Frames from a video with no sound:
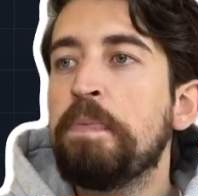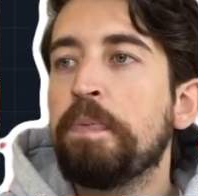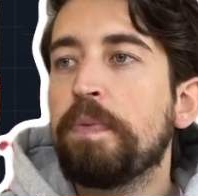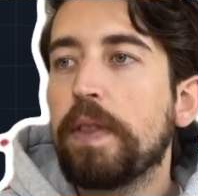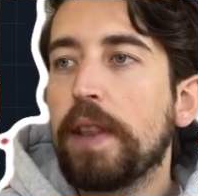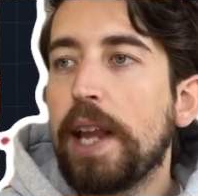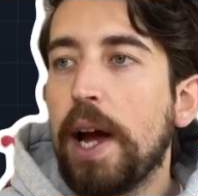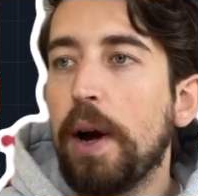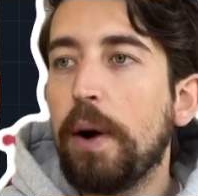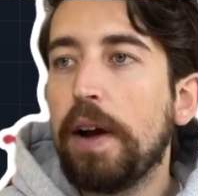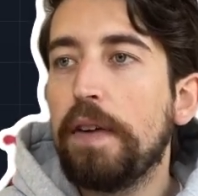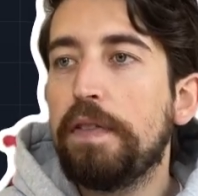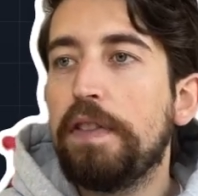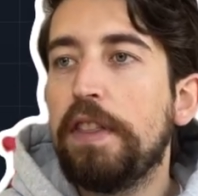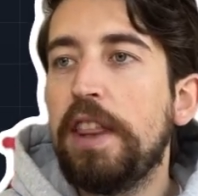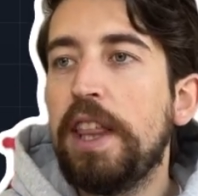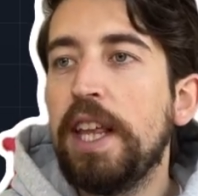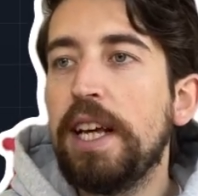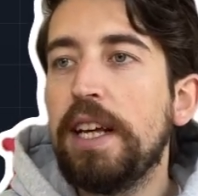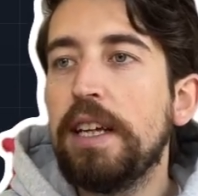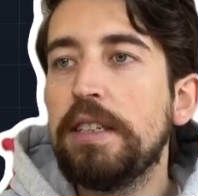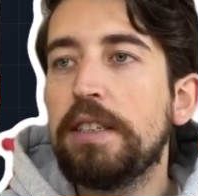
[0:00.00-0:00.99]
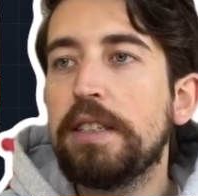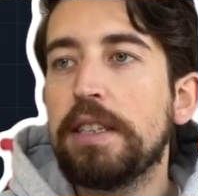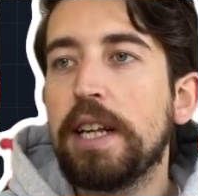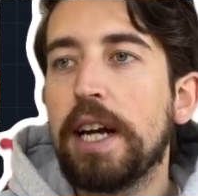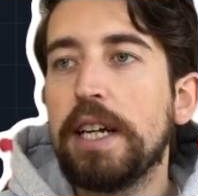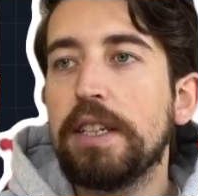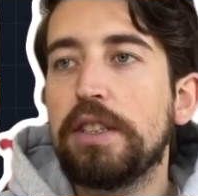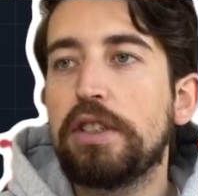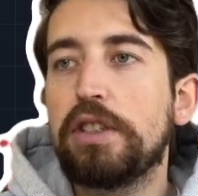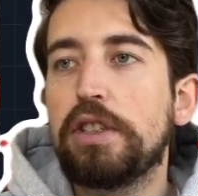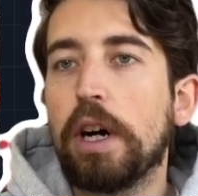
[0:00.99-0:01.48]
Now, if this
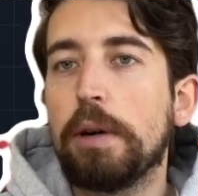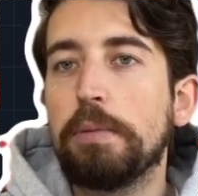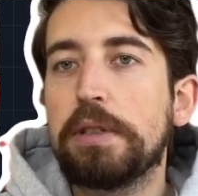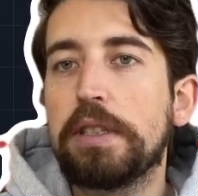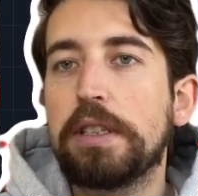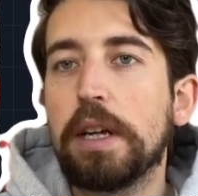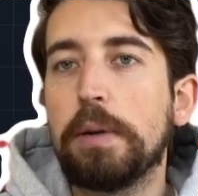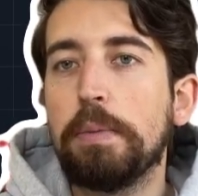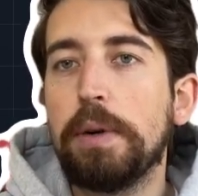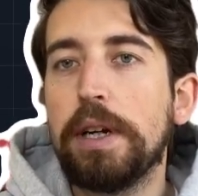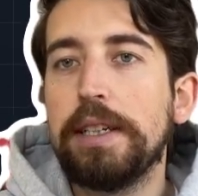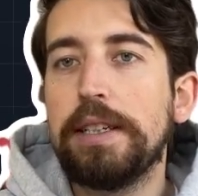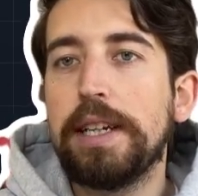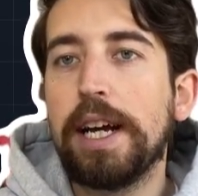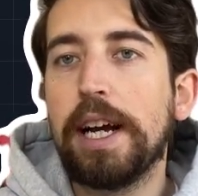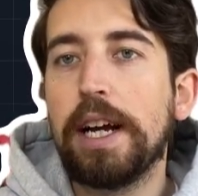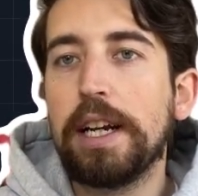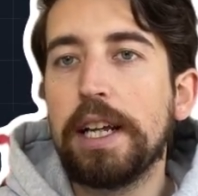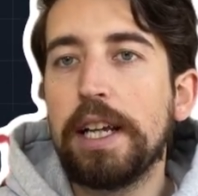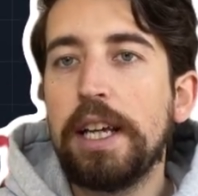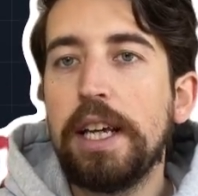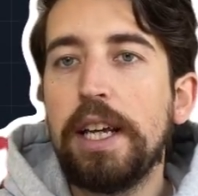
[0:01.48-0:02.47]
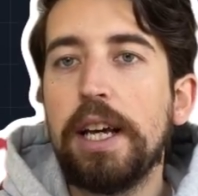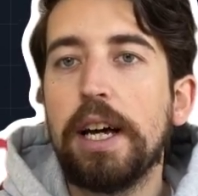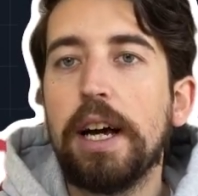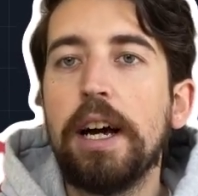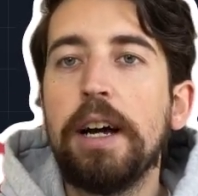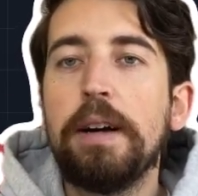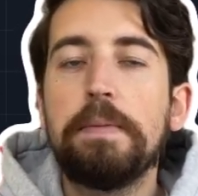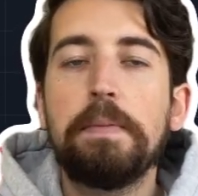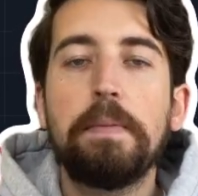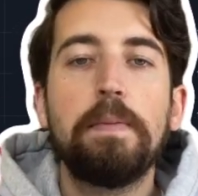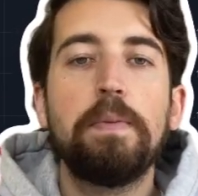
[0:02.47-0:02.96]
had stopped somewhere down
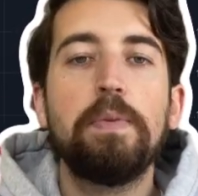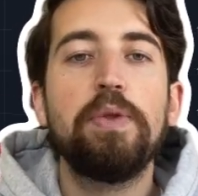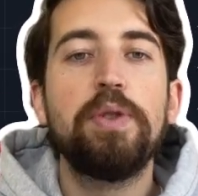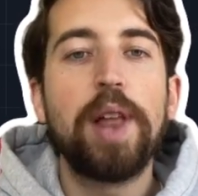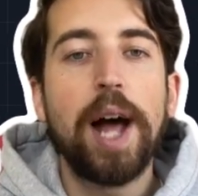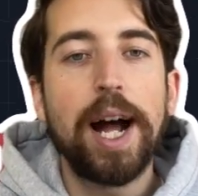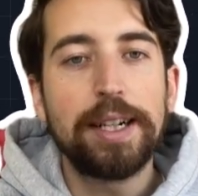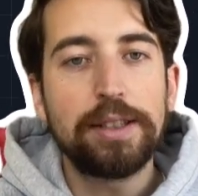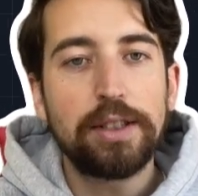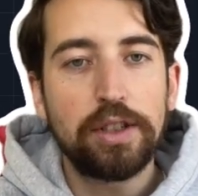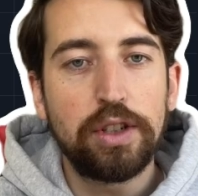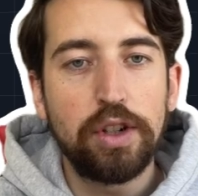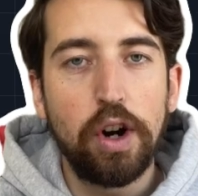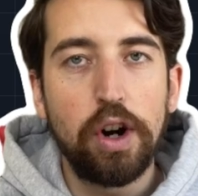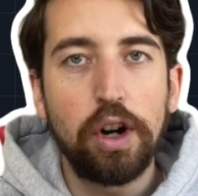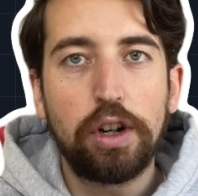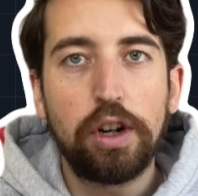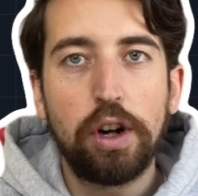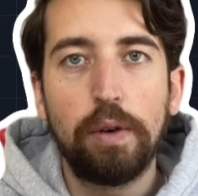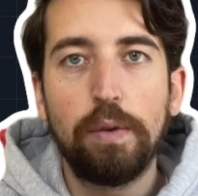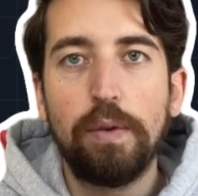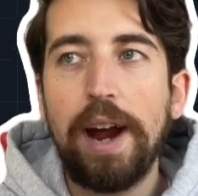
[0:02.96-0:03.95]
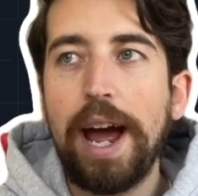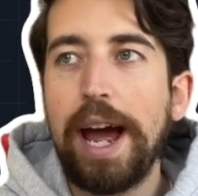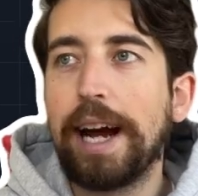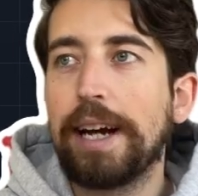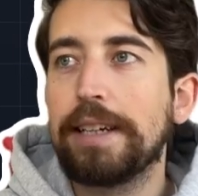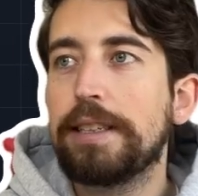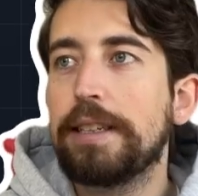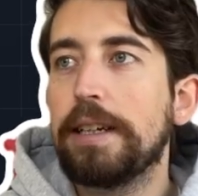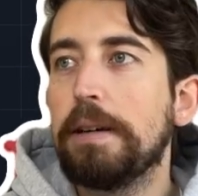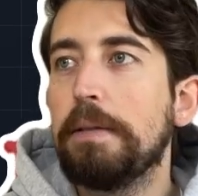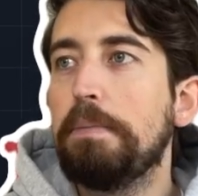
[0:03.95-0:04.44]
here, that's not
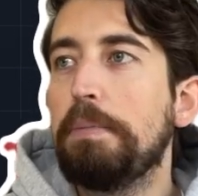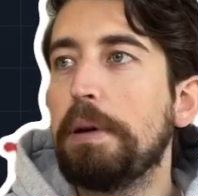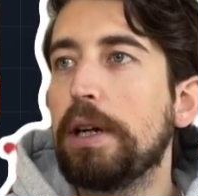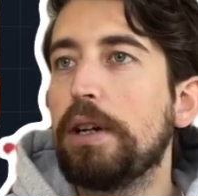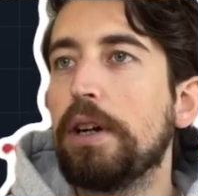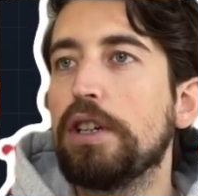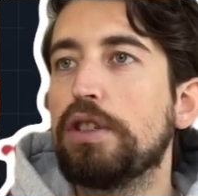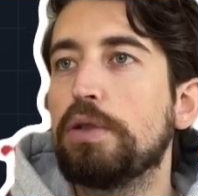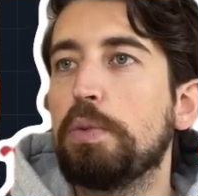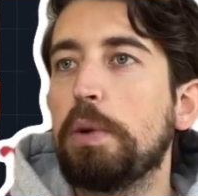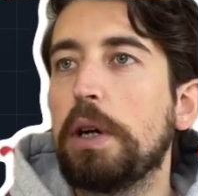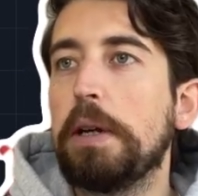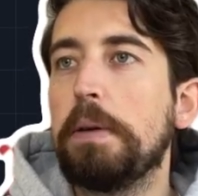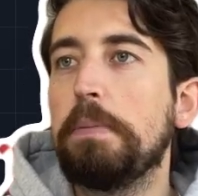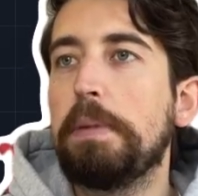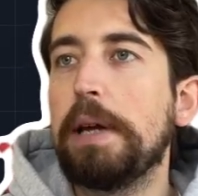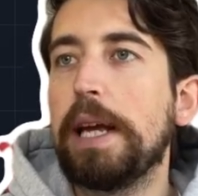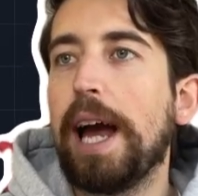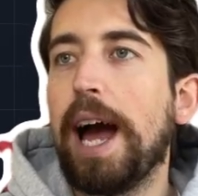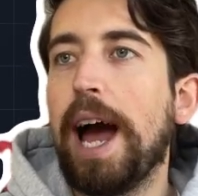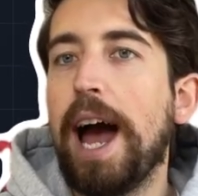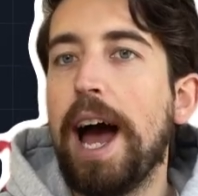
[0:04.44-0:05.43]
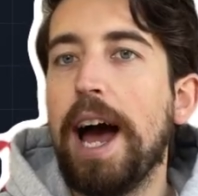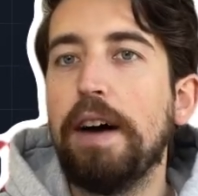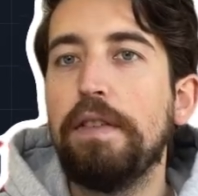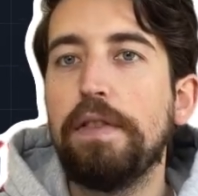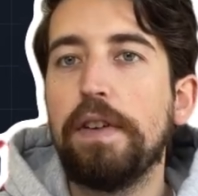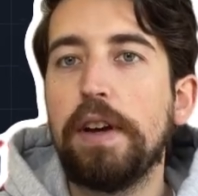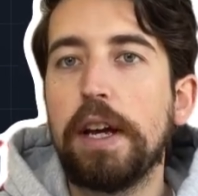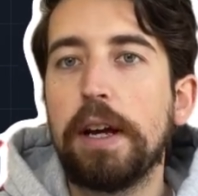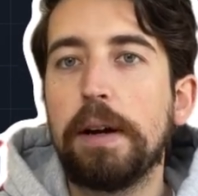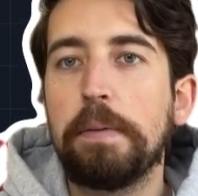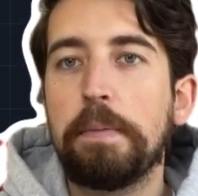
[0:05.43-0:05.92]
correct, because we'd be
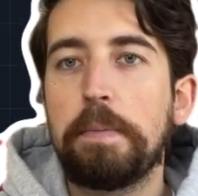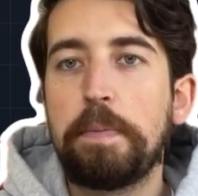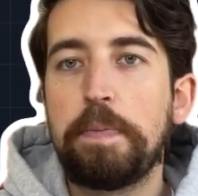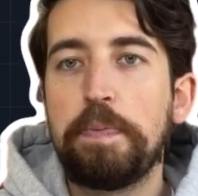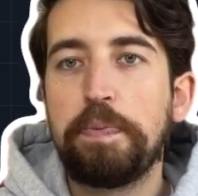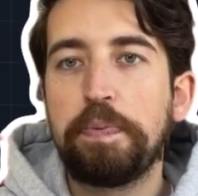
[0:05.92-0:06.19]
having